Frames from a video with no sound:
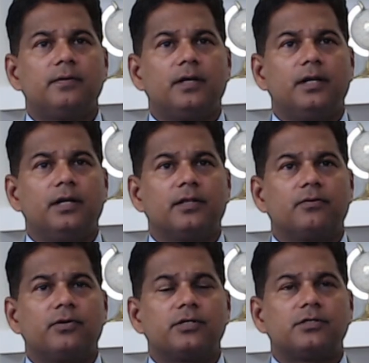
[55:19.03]
Any other
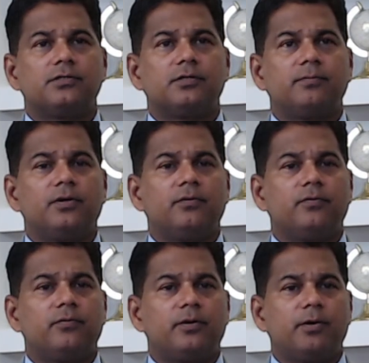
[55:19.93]
questions,
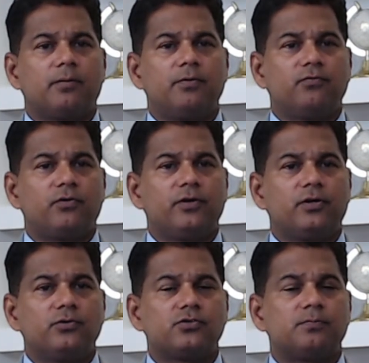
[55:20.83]
Rebecca, before we
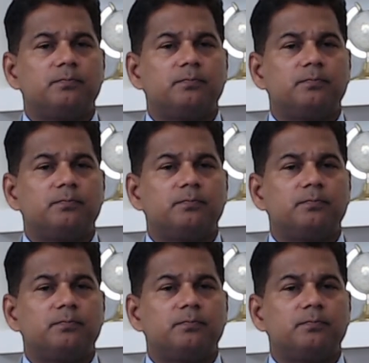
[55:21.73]
close?